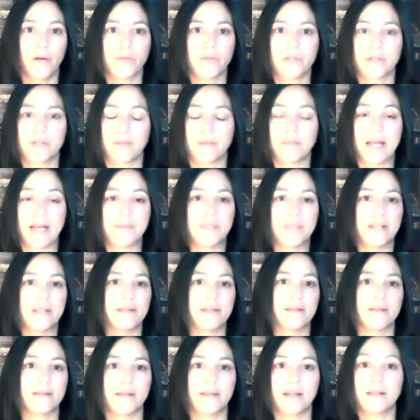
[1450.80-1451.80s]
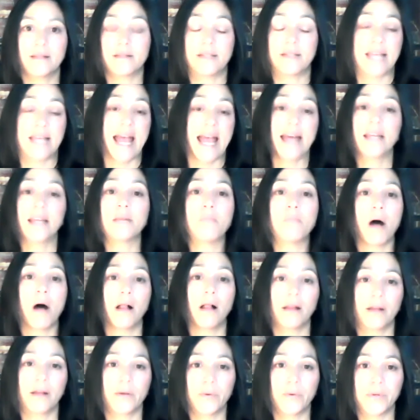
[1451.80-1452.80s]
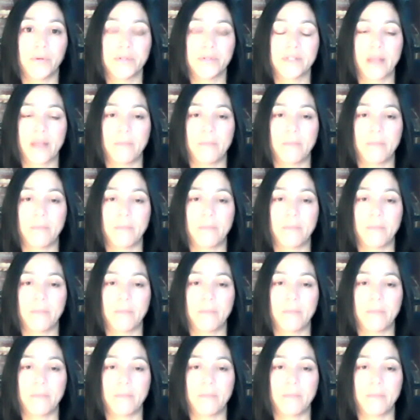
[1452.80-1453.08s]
sometimes it's tannin molecules